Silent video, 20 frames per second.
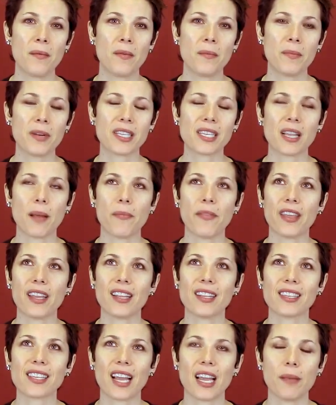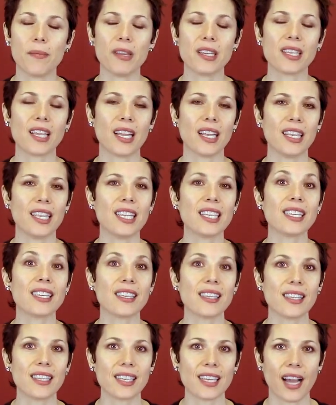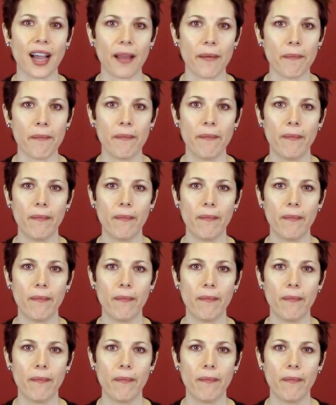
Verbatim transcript: but something inside me said, this is the time.